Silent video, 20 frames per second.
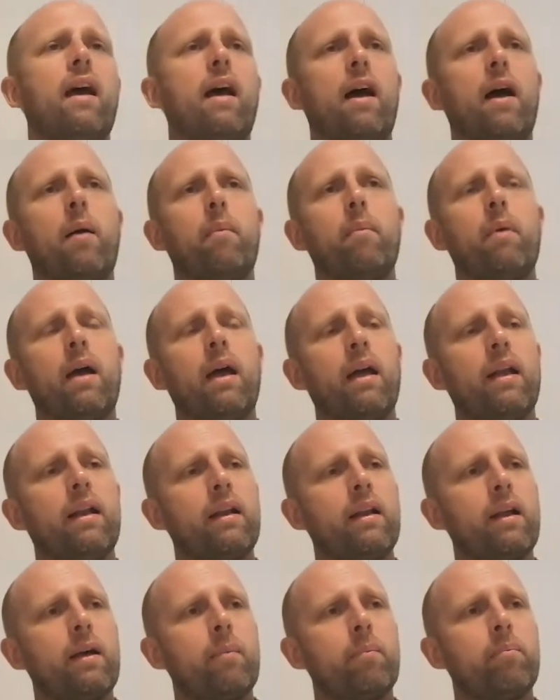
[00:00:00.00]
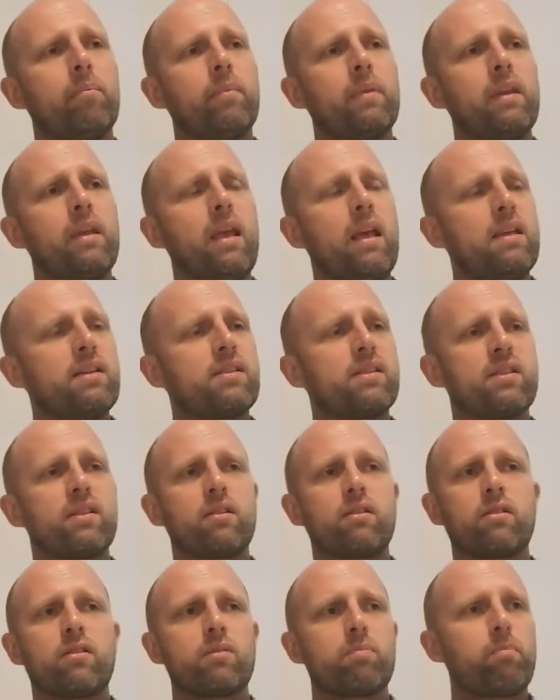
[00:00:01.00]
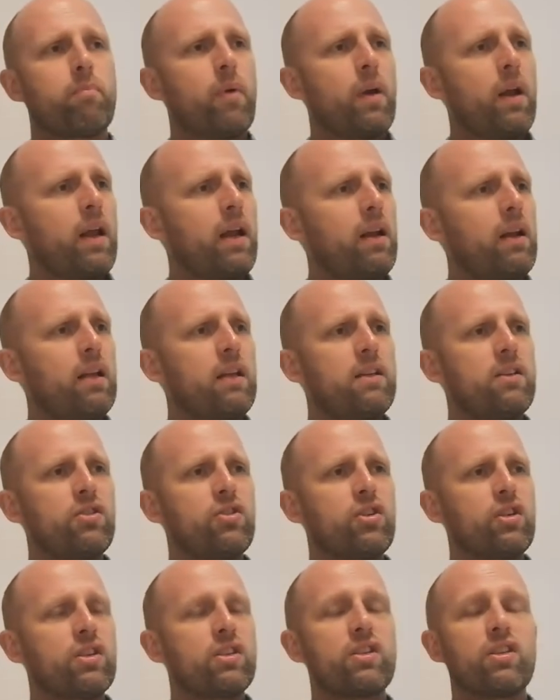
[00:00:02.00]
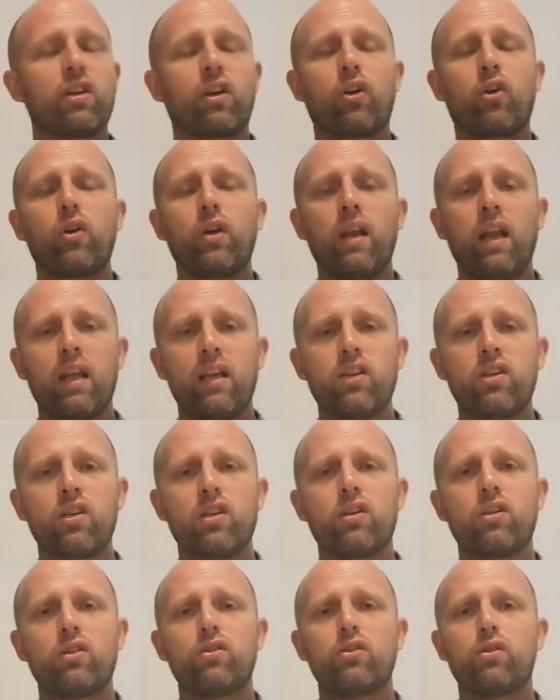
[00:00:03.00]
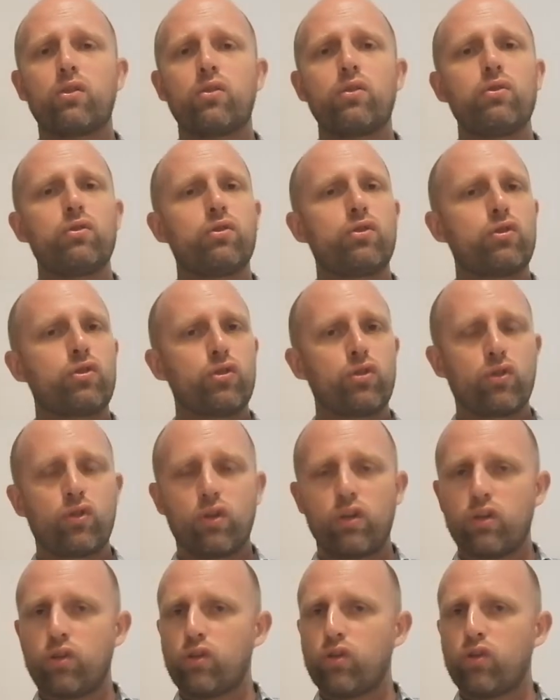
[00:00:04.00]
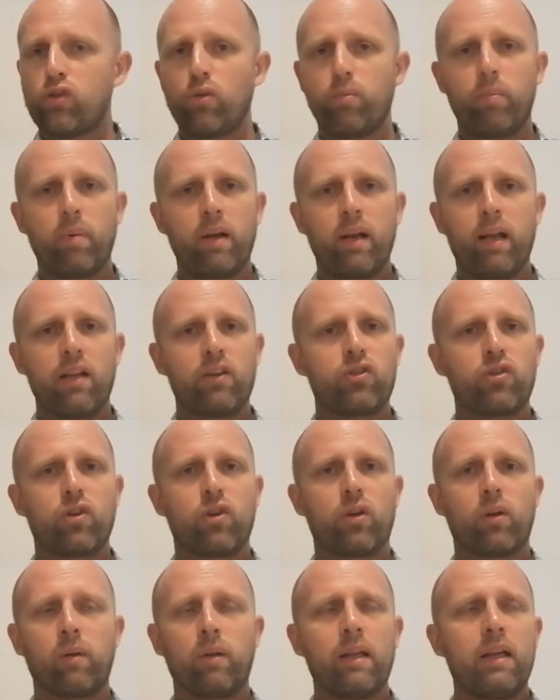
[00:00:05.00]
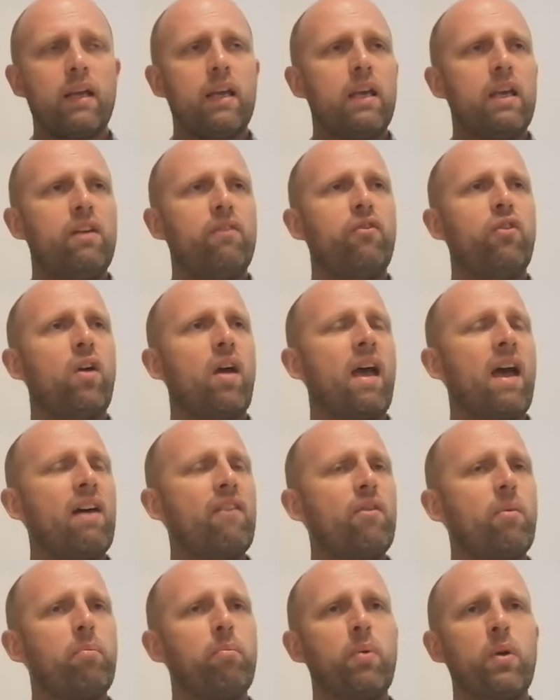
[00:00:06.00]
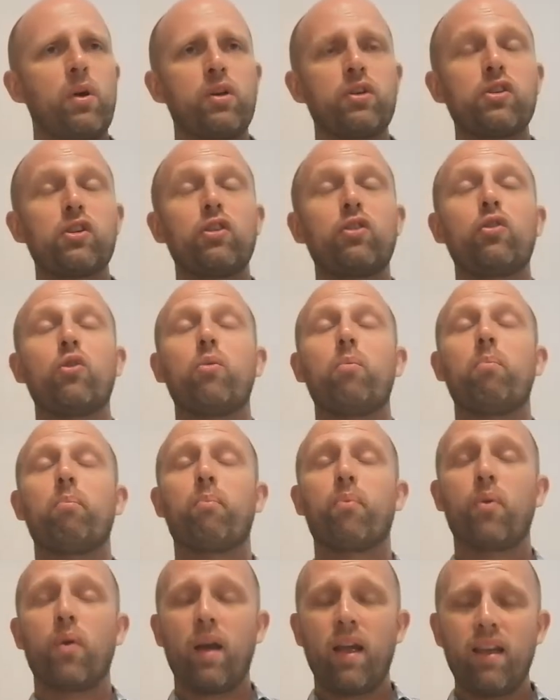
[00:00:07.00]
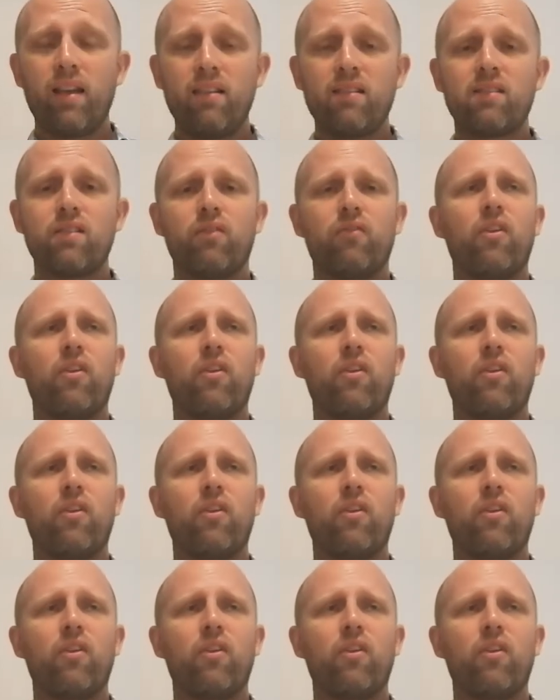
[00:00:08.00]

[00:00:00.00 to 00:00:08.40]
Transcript: Um, and um, yes, prayer is just the connection to the supernatural. If you have a person who prays,